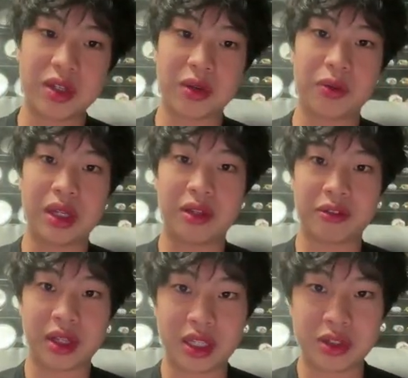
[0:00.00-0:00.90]
You can read
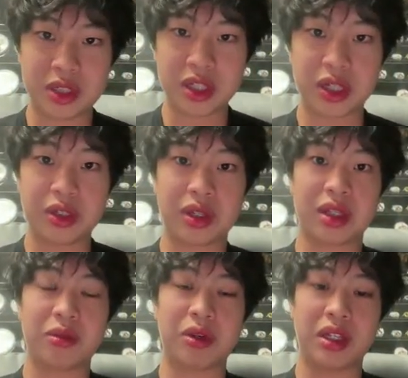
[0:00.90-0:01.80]
different literature, you
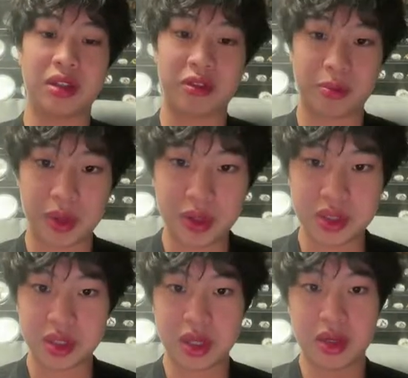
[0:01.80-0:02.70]
can read different
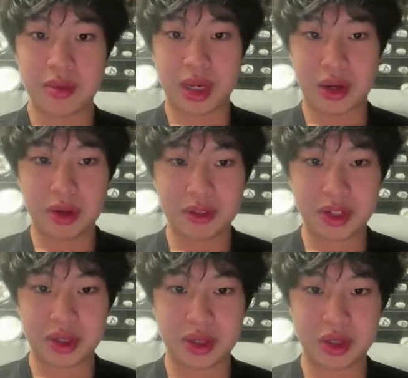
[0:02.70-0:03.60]
books, but
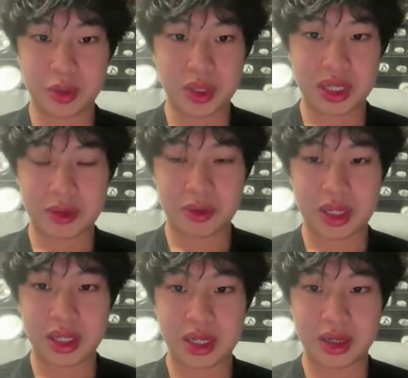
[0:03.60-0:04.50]
however, no one can
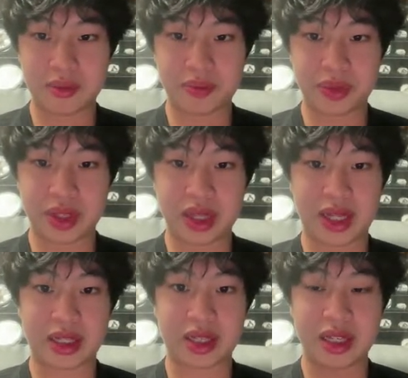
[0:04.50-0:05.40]
really
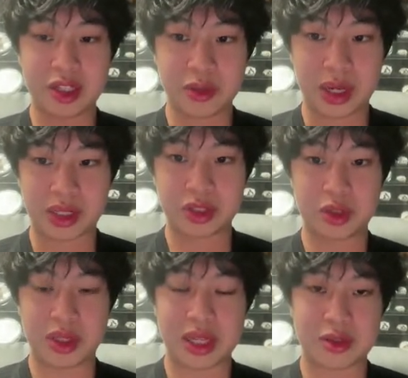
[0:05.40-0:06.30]
like interact.
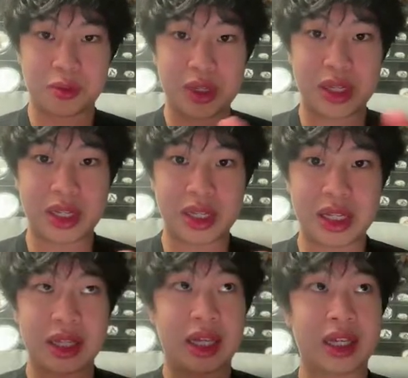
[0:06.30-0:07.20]
So there's really
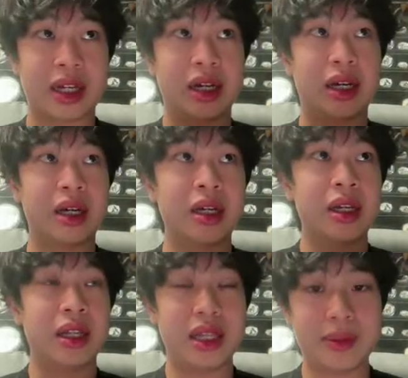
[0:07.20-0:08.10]
like a
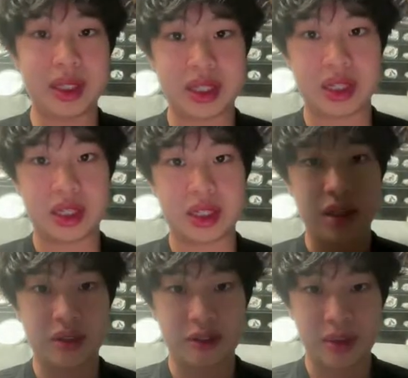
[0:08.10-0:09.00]
limited the
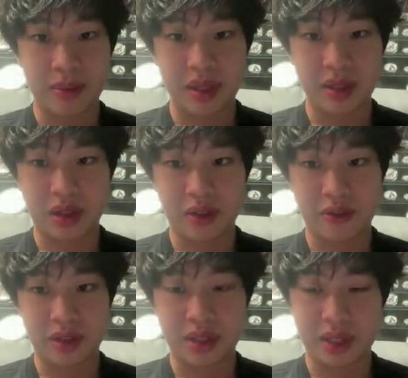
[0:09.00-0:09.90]
development
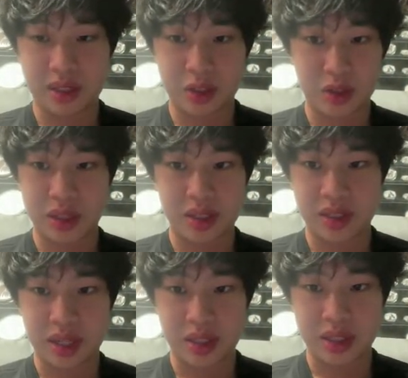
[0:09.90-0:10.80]
of this during this
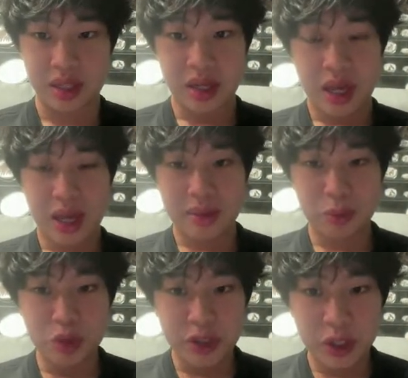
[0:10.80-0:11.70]
stage. And
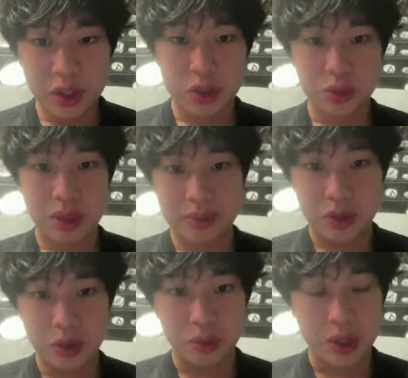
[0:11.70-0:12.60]
moving on to Web
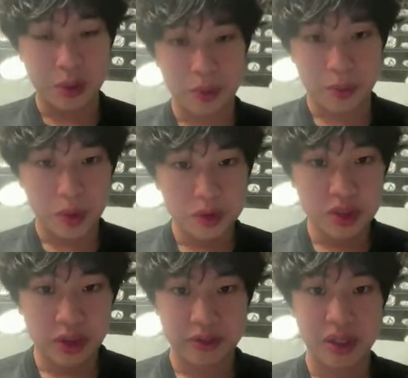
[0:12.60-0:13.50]
2, where
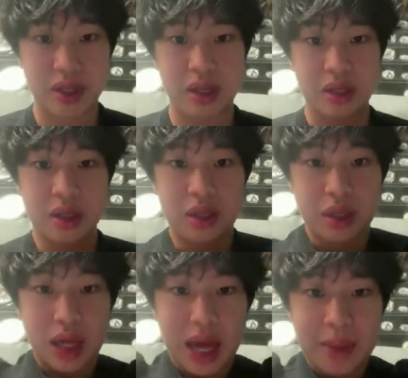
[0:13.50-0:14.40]
most of the
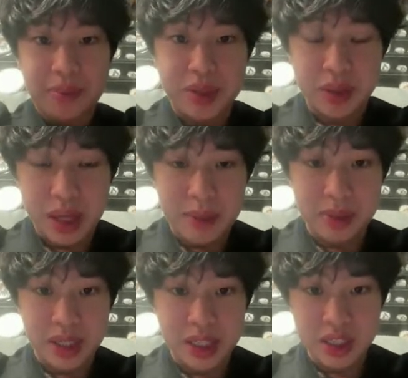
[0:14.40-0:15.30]

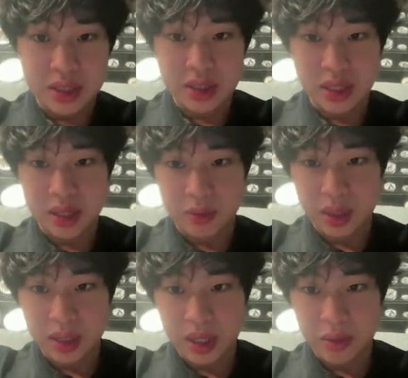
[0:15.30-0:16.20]
applications are in
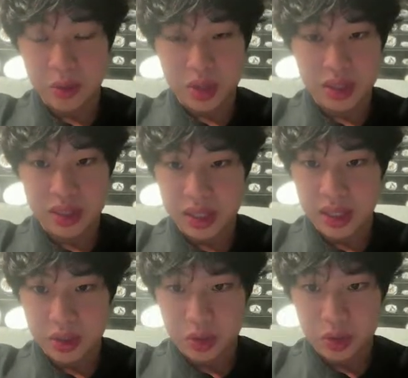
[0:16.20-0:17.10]
right now. You can see
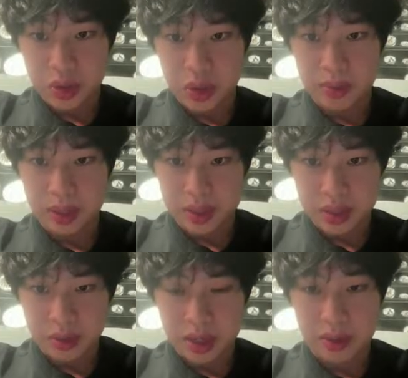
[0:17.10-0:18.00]
like YouTube,
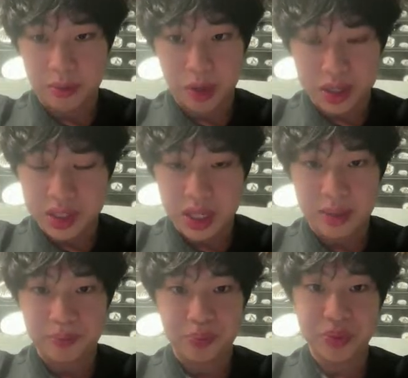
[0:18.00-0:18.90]
Instagram, WhatsApp.